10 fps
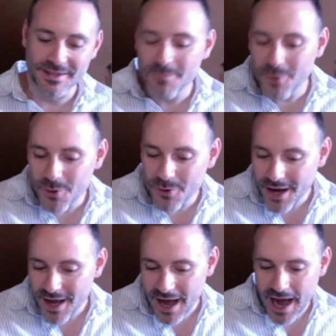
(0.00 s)
Thibaut,
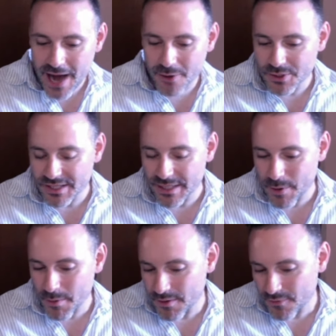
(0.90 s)
I would say
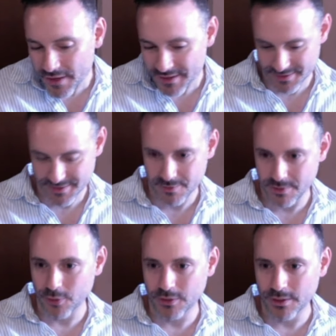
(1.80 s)
probably France.
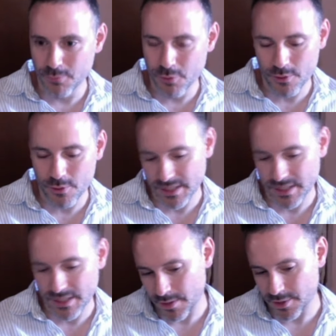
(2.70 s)
Without Thibaut, I would say
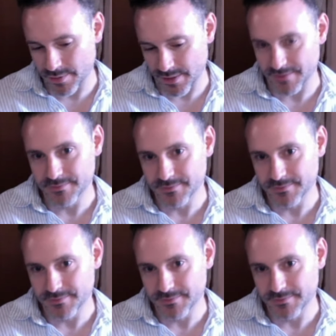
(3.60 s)
probably Japan.